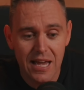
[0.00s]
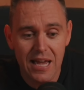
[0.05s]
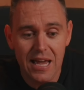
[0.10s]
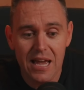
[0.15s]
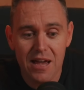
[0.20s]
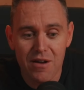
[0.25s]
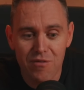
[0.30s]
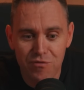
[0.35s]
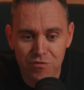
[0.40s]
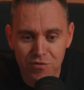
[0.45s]

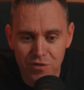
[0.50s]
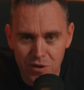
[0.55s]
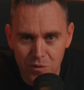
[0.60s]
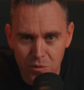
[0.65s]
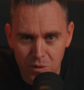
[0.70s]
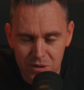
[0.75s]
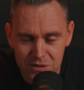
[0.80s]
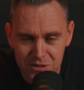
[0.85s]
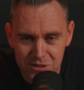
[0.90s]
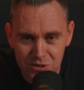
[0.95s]

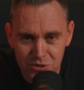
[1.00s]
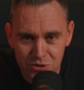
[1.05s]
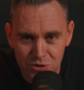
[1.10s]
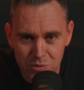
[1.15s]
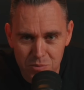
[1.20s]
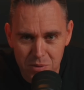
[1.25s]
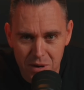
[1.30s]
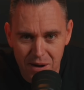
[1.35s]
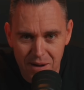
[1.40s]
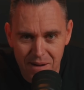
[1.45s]
everyone's
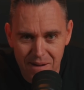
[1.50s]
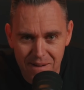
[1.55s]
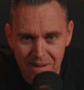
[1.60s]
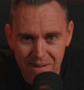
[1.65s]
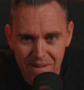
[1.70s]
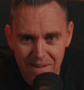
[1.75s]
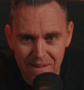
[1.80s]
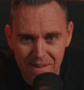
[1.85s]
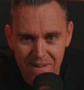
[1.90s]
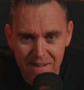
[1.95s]
super
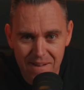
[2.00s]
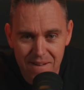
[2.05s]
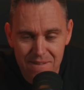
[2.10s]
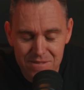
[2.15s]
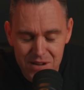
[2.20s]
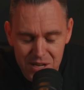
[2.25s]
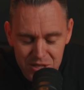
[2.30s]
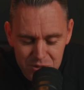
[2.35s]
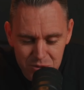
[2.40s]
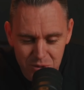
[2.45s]

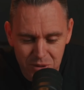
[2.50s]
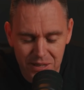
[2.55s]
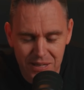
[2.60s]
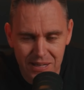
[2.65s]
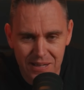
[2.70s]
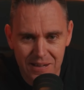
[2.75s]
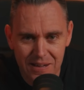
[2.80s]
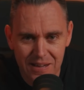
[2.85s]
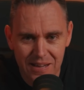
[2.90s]
eventually.